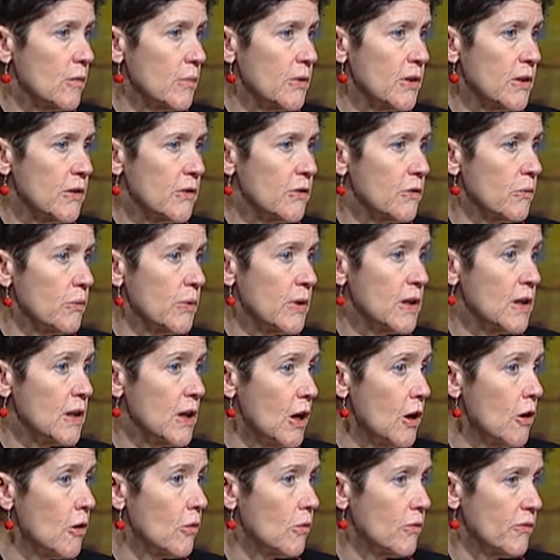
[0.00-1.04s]
because we
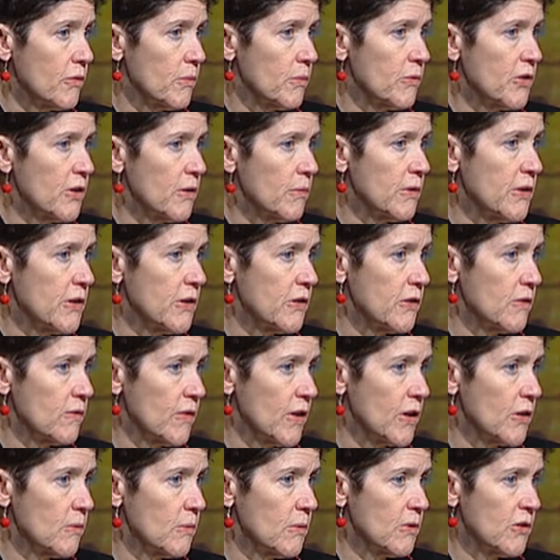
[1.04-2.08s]
know from some of these
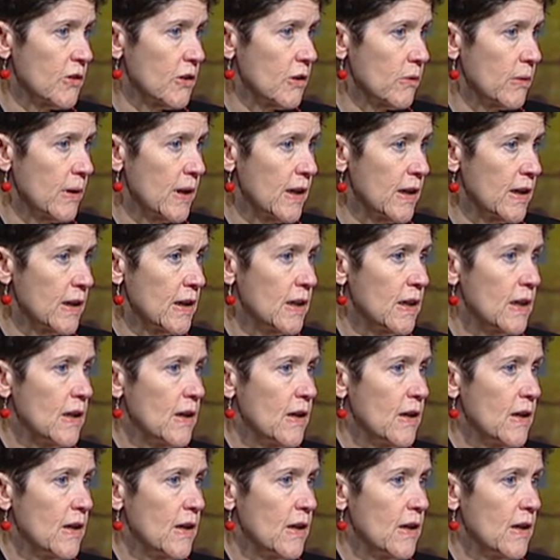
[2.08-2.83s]
investments already